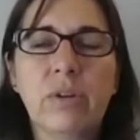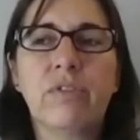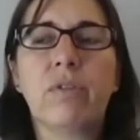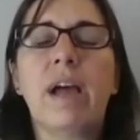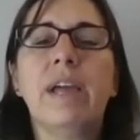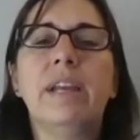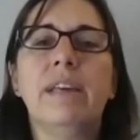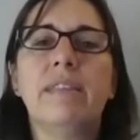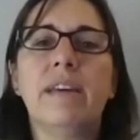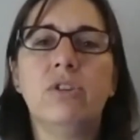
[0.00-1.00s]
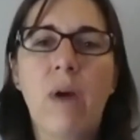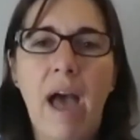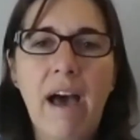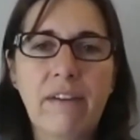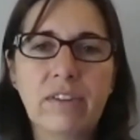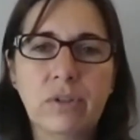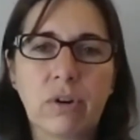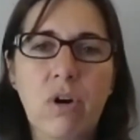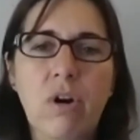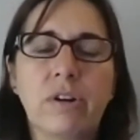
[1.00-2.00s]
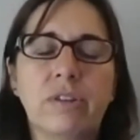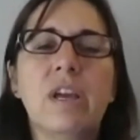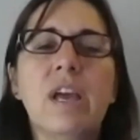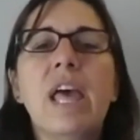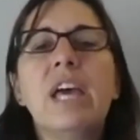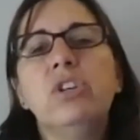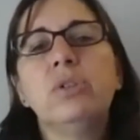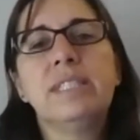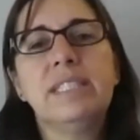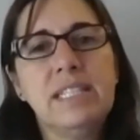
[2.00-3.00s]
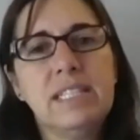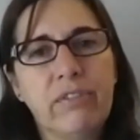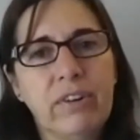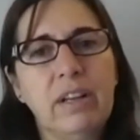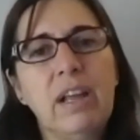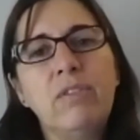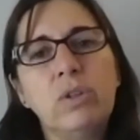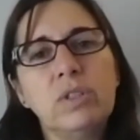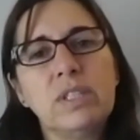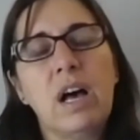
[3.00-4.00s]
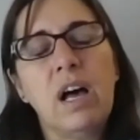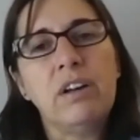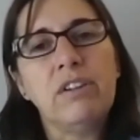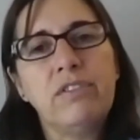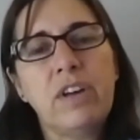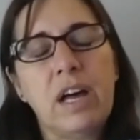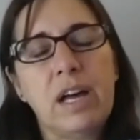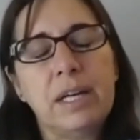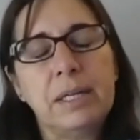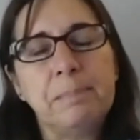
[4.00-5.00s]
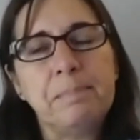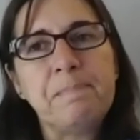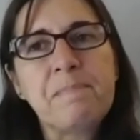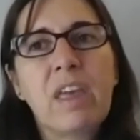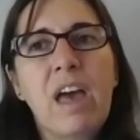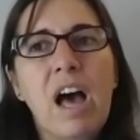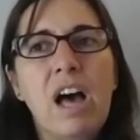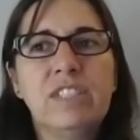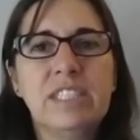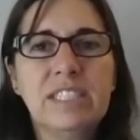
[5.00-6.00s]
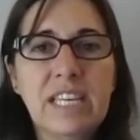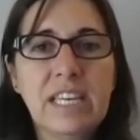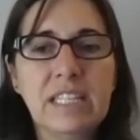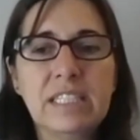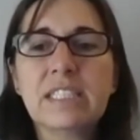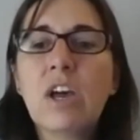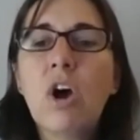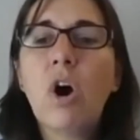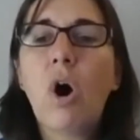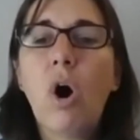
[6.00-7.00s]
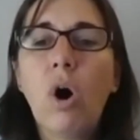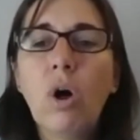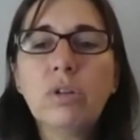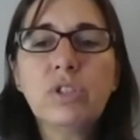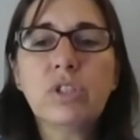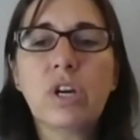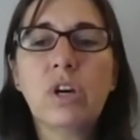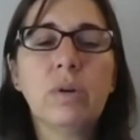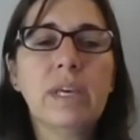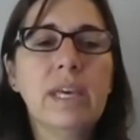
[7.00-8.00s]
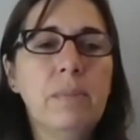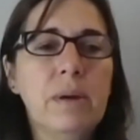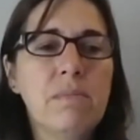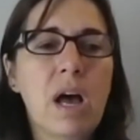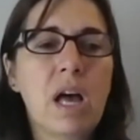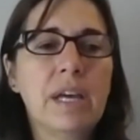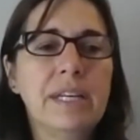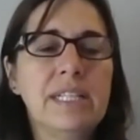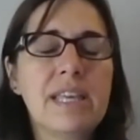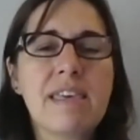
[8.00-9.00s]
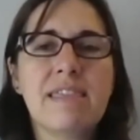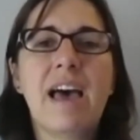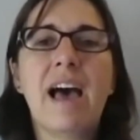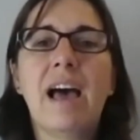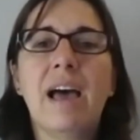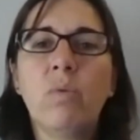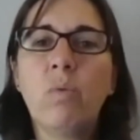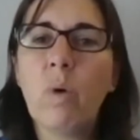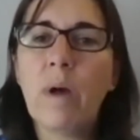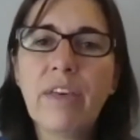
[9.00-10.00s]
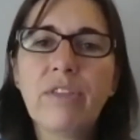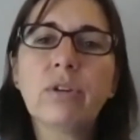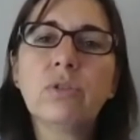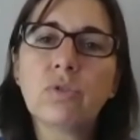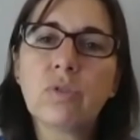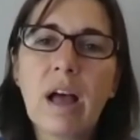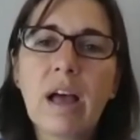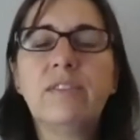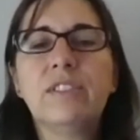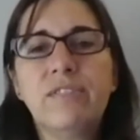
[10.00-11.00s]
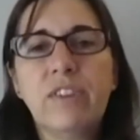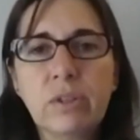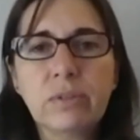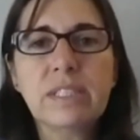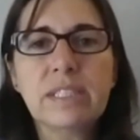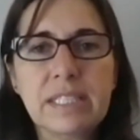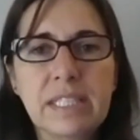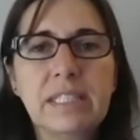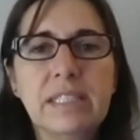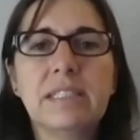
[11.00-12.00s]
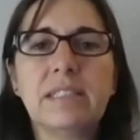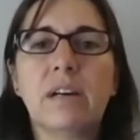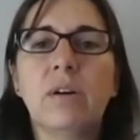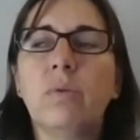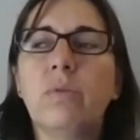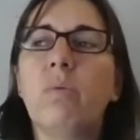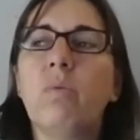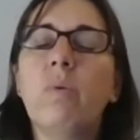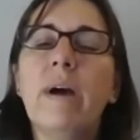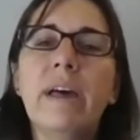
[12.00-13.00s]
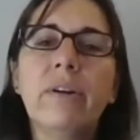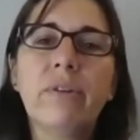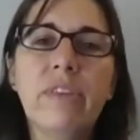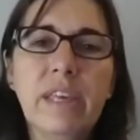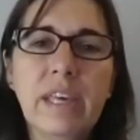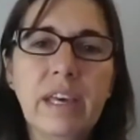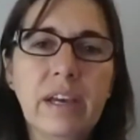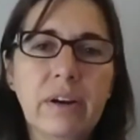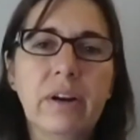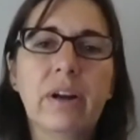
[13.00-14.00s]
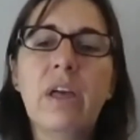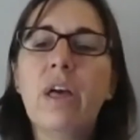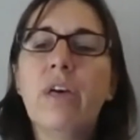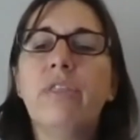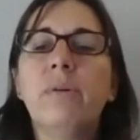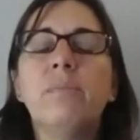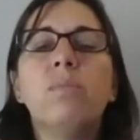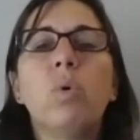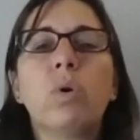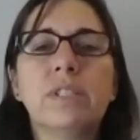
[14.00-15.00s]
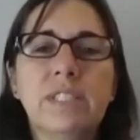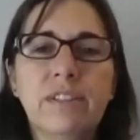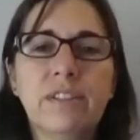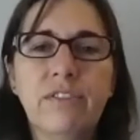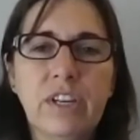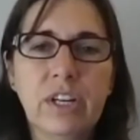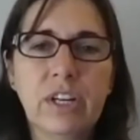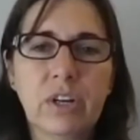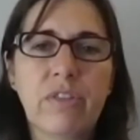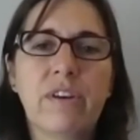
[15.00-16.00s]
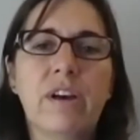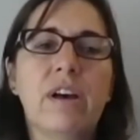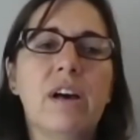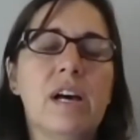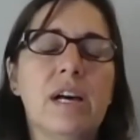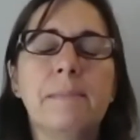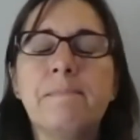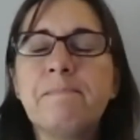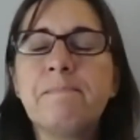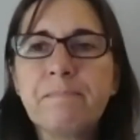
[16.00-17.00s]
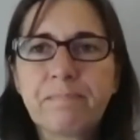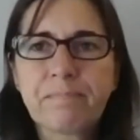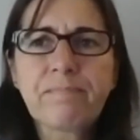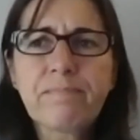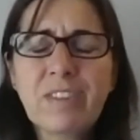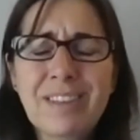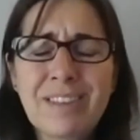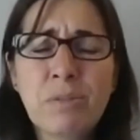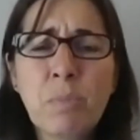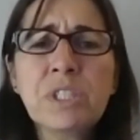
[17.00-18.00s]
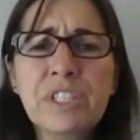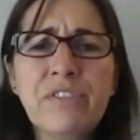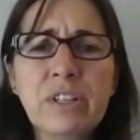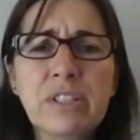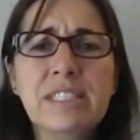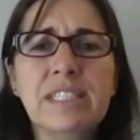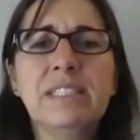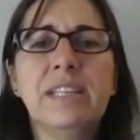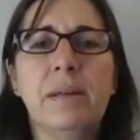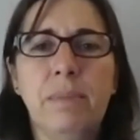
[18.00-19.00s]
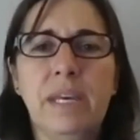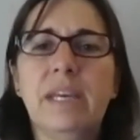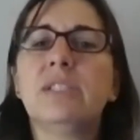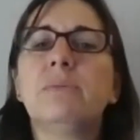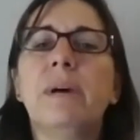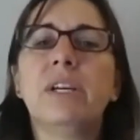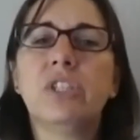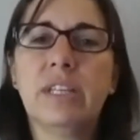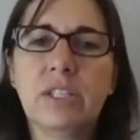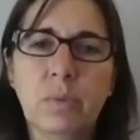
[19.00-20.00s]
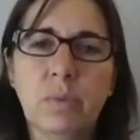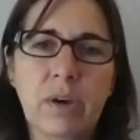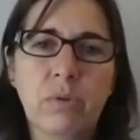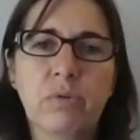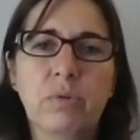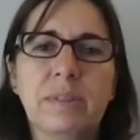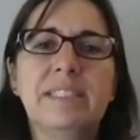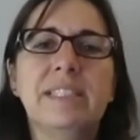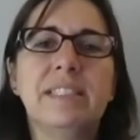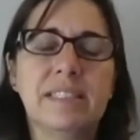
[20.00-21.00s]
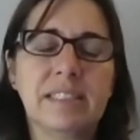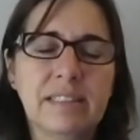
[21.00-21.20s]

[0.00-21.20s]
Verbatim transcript: variety that you have in your garden, you'll see different levels of, um, of disease also keep in mind that weather drives fungal disease. So the wetter the year, the more severe the um, the more severe disease can be, especially as we go through a season.